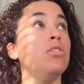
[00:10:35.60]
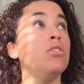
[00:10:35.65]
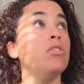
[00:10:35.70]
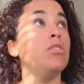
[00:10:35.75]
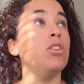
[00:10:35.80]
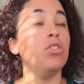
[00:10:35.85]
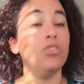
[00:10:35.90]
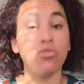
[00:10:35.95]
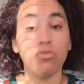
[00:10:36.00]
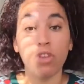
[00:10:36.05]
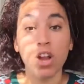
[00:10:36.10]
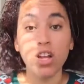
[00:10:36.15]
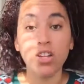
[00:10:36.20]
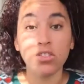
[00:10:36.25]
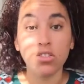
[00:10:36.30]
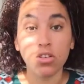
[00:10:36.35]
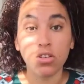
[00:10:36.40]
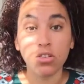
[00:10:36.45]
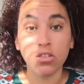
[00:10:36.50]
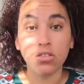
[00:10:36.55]
a
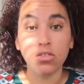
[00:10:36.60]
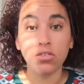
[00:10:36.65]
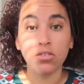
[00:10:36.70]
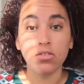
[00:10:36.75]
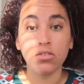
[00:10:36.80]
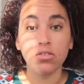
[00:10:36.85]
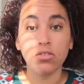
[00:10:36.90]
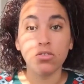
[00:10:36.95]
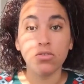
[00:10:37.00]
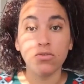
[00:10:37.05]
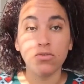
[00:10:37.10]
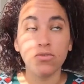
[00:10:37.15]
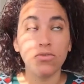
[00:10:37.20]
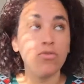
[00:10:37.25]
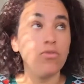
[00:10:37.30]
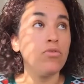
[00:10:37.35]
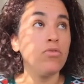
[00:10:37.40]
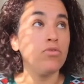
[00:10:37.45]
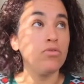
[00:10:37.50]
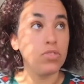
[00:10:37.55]
director.
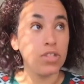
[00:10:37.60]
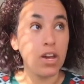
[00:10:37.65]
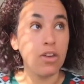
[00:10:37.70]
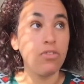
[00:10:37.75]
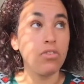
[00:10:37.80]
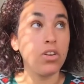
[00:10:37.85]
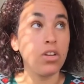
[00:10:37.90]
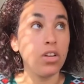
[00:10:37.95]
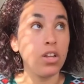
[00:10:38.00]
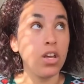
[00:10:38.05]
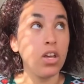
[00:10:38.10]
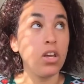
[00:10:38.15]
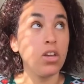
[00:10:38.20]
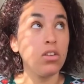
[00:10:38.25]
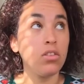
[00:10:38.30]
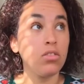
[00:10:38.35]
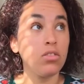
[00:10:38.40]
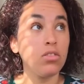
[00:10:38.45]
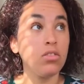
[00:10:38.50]
Definitely.